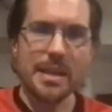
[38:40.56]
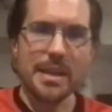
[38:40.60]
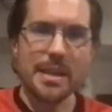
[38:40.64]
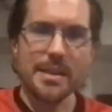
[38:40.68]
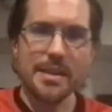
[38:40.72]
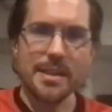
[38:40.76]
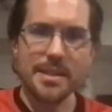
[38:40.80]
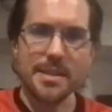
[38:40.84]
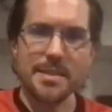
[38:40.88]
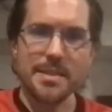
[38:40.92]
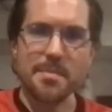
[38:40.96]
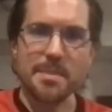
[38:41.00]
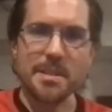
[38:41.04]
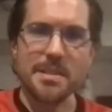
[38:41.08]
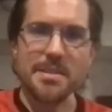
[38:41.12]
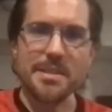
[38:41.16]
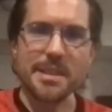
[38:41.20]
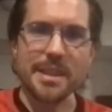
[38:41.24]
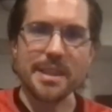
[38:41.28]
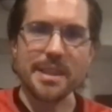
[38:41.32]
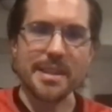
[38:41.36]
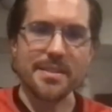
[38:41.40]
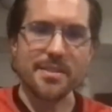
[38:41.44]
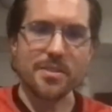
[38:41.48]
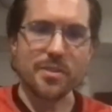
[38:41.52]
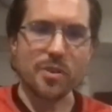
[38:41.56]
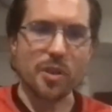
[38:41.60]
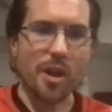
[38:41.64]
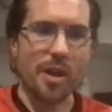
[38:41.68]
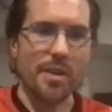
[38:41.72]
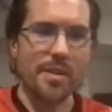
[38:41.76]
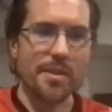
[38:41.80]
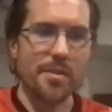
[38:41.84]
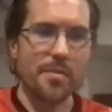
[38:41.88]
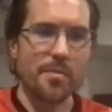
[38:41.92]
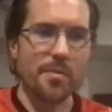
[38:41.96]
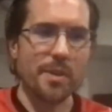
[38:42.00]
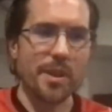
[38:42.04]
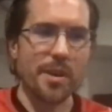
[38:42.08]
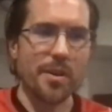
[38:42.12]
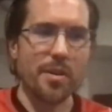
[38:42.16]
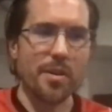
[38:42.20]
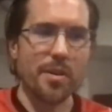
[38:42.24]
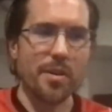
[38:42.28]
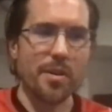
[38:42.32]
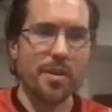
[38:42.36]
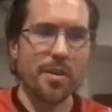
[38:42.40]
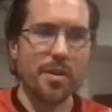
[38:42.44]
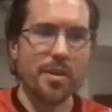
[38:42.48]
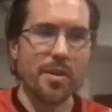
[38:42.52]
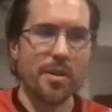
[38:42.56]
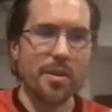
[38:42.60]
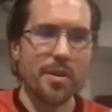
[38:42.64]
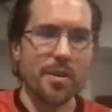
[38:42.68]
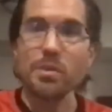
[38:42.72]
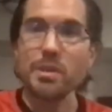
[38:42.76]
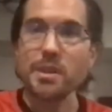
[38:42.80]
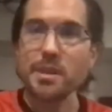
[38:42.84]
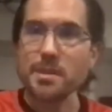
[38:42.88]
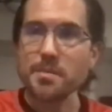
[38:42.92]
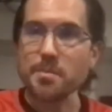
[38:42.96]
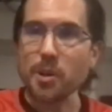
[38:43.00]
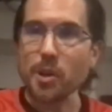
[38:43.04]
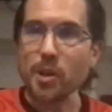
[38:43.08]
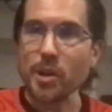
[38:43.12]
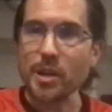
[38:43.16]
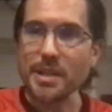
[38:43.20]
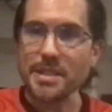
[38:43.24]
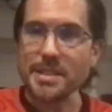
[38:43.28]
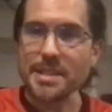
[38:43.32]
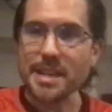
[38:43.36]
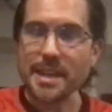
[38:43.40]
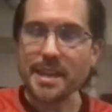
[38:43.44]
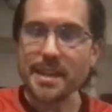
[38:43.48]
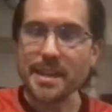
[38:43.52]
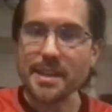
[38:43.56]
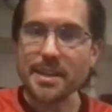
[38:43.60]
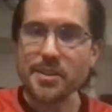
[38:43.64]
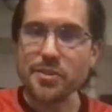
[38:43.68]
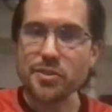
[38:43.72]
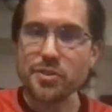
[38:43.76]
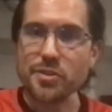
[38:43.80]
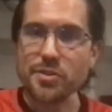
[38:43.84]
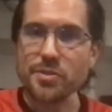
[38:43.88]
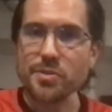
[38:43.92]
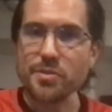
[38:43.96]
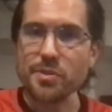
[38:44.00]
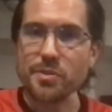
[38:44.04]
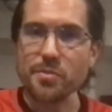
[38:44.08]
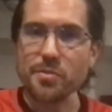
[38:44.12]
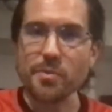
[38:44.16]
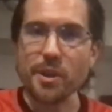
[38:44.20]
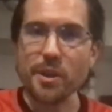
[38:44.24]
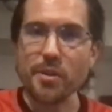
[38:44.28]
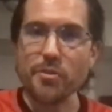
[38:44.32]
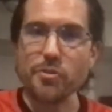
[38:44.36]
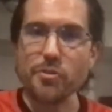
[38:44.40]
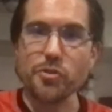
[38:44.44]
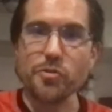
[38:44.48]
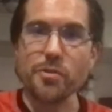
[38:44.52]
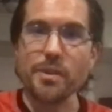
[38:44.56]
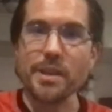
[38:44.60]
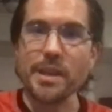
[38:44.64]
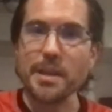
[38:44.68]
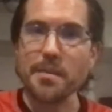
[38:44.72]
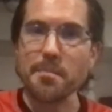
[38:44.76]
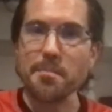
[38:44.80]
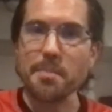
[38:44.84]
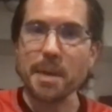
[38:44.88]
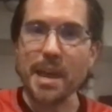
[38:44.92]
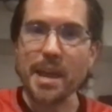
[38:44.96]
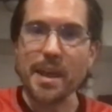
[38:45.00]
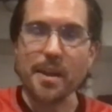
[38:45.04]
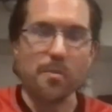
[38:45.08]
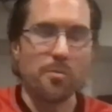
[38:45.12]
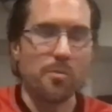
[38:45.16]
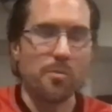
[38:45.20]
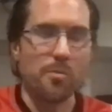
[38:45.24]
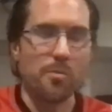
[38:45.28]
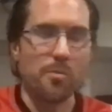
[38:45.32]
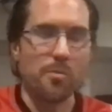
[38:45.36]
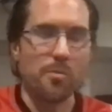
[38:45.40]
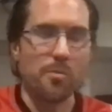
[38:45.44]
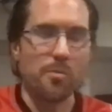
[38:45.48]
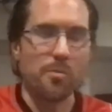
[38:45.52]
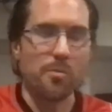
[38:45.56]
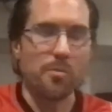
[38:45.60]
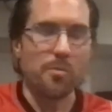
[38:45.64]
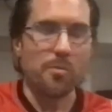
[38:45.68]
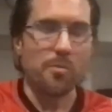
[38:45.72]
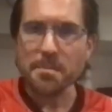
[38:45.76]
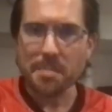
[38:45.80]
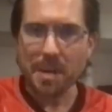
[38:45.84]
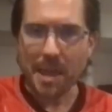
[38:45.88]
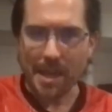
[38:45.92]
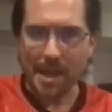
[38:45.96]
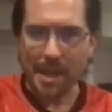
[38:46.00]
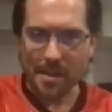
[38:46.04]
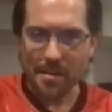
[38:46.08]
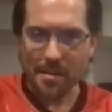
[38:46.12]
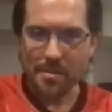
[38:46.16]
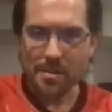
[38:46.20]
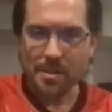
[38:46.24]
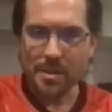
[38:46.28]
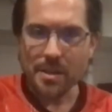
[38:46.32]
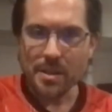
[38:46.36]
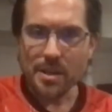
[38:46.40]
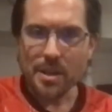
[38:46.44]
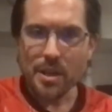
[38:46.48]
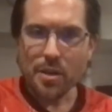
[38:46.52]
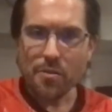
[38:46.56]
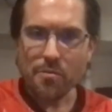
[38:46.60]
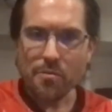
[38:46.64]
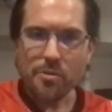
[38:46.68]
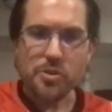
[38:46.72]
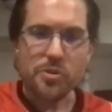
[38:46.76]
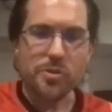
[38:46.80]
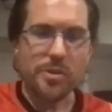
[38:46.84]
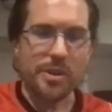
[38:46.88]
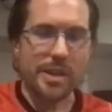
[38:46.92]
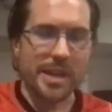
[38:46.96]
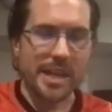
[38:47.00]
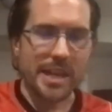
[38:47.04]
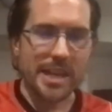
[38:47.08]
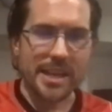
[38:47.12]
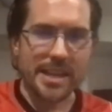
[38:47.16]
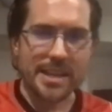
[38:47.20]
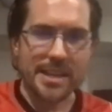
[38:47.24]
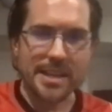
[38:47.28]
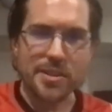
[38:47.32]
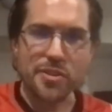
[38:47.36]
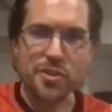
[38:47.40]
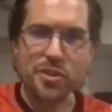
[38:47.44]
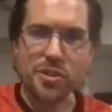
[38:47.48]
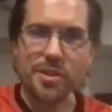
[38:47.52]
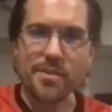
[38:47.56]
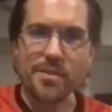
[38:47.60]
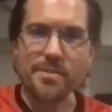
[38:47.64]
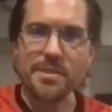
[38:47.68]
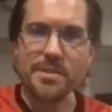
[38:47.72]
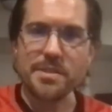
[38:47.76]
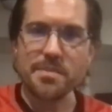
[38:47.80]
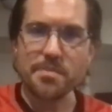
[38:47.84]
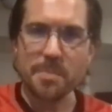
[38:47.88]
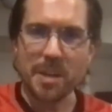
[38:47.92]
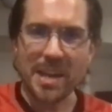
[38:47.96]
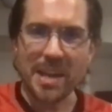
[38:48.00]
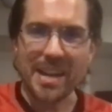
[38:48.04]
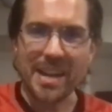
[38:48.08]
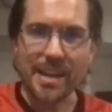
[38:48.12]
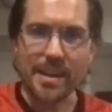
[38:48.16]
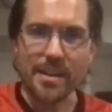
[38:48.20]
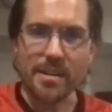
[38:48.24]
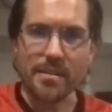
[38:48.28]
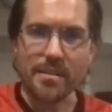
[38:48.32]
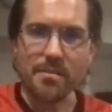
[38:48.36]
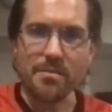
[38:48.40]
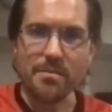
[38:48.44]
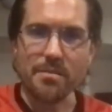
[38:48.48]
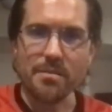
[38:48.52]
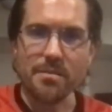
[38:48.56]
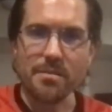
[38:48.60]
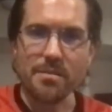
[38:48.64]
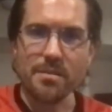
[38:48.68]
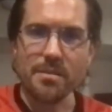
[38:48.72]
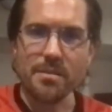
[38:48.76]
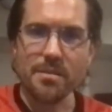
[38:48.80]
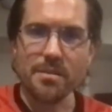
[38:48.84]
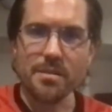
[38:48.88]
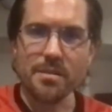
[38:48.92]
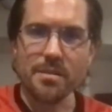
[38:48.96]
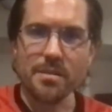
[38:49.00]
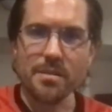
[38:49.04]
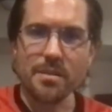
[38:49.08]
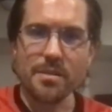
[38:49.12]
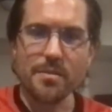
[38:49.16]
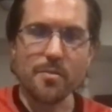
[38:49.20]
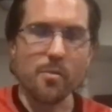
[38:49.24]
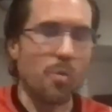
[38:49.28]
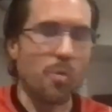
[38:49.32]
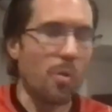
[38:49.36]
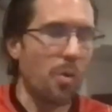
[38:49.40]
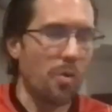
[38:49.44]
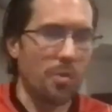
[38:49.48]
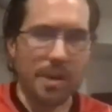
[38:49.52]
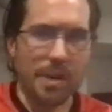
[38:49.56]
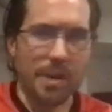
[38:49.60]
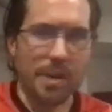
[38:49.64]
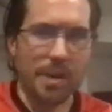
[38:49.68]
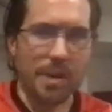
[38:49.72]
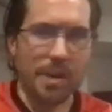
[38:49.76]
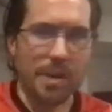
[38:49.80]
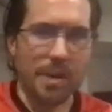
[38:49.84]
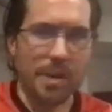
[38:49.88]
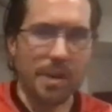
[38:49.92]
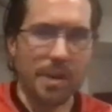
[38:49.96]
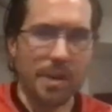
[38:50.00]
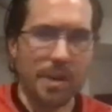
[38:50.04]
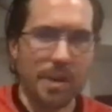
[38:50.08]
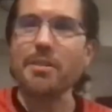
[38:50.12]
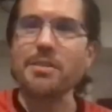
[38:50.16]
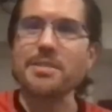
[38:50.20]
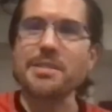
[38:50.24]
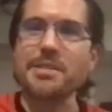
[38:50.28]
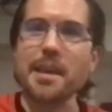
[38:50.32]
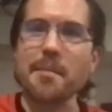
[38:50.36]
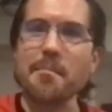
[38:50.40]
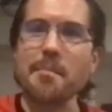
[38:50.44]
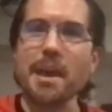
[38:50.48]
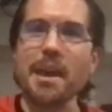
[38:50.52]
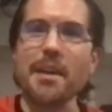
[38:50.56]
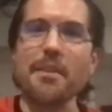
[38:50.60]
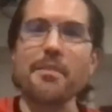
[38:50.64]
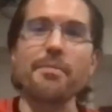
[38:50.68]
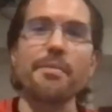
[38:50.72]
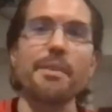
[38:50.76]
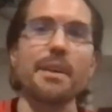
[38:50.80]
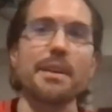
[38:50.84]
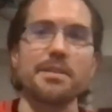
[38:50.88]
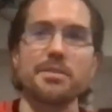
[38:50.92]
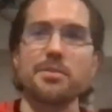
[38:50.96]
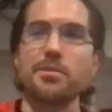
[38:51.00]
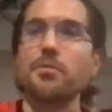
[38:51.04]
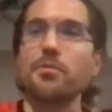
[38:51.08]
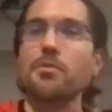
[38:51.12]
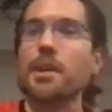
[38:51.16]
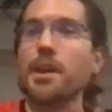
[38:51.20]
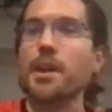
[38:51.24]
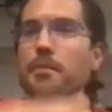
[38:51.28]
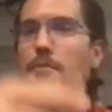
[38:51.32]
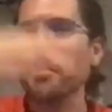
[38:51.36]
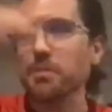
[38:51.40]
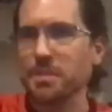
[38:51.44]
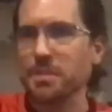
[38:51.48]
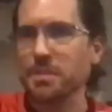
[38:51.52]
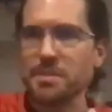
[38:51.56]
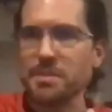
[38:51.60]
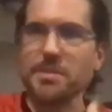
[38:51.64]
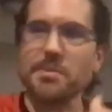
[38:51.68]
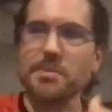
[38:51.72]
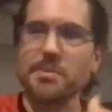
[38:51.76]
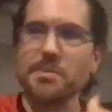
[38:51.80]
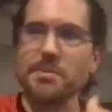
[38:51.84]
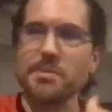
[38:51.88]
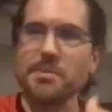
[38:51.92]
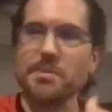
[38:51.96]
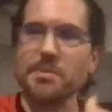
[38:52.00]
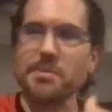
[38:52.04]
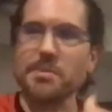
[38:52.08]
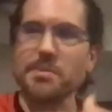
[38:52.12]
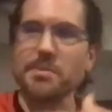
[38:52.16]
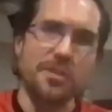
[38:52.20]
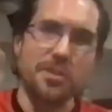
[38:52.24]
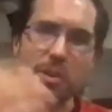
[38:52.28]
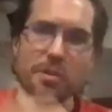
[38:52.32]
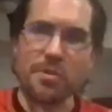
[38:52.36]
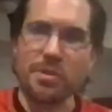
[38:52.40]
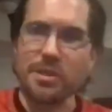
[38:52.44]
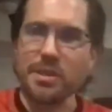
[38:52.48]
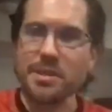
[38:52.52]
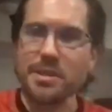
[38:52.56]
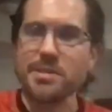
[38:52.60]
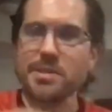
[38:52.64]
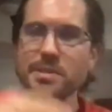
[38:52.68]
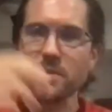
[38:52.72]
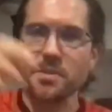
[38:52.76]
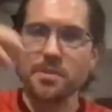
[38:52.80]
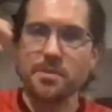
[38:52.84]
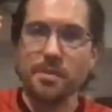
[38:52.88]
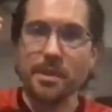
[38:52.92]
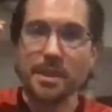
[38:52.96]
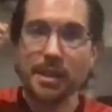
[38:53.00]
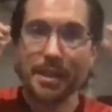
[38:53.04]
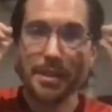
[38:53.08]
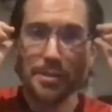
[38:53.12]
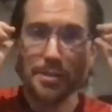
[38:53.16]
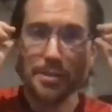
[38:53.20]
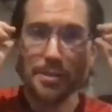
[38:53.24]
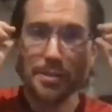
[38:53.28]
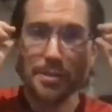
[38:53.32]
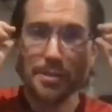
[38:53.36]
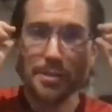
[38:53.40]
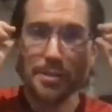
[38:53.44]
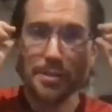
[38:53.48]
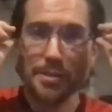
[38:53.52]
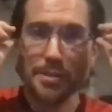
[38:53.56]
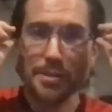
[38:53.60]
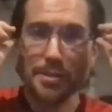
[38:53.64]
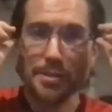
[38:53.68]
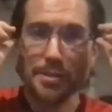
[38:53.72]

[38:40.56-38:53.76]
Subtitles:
that's missing. It's not that we are solely the body technician so that we are treating pain. We're not treating pain. We're treating a condition of the spine. Well, okay, how does that manifest? All right, well, this is why we need to know this. We need to know this.